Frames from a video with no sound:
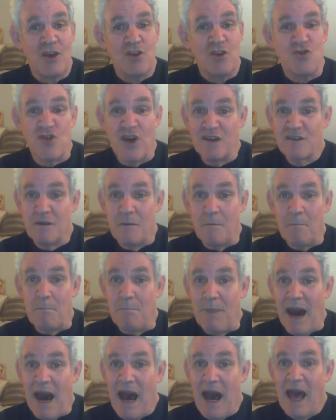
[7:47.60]
Just
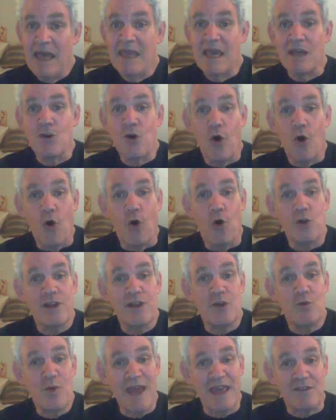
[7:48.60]
buy and hold
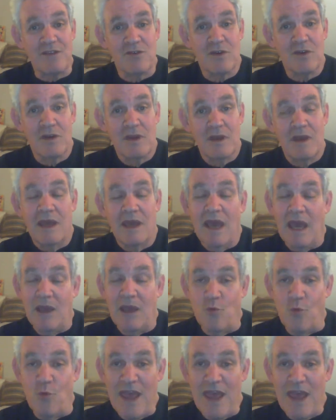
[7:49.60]
and wait.
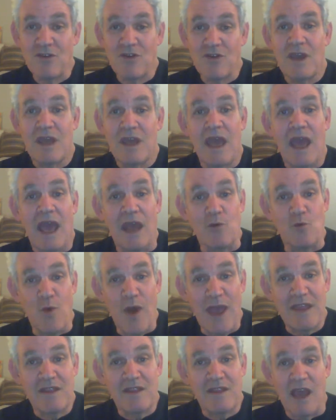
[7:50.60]
And wait and
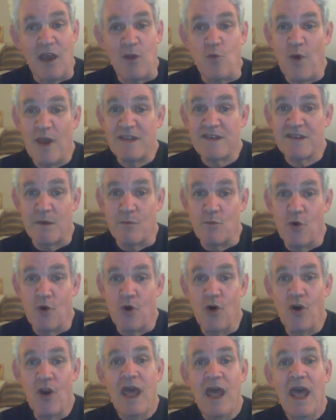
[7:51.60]
wait and wait some
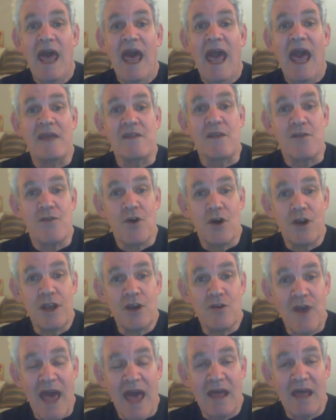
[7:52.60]
more. And the
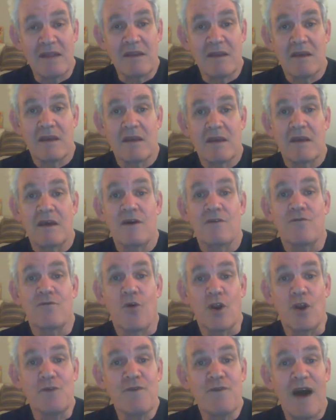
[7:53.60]
$30,000,
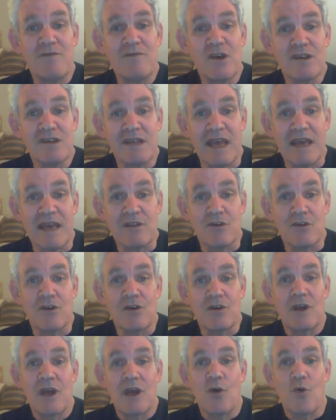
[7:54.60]
45 years
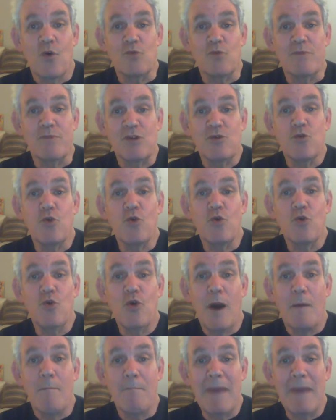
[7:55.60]
later, would be $2
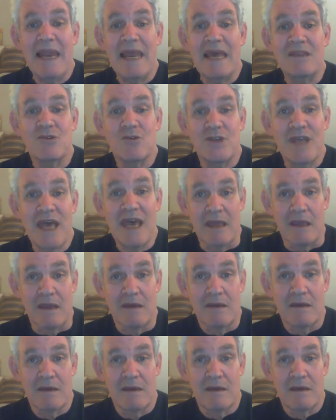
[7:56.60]
million today.
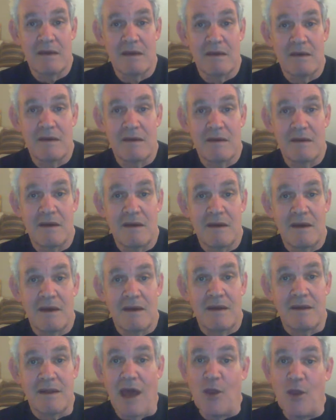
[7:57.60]

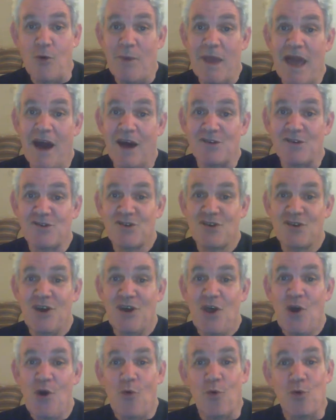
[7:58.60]
Now you may ask,
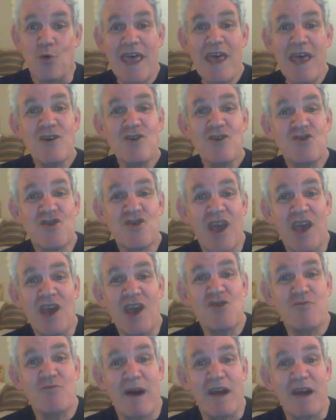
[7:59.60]
would I
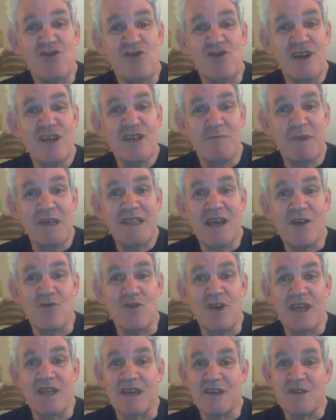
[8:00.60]
exchange my GSB
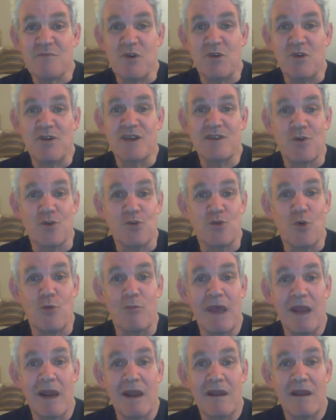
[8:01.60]
degree and experience for $2
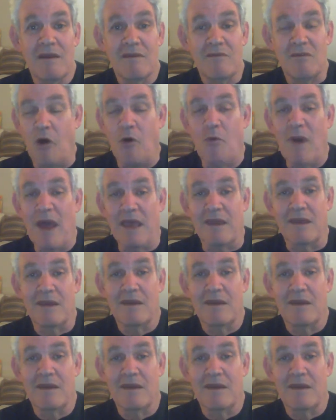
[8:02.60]
million? No way.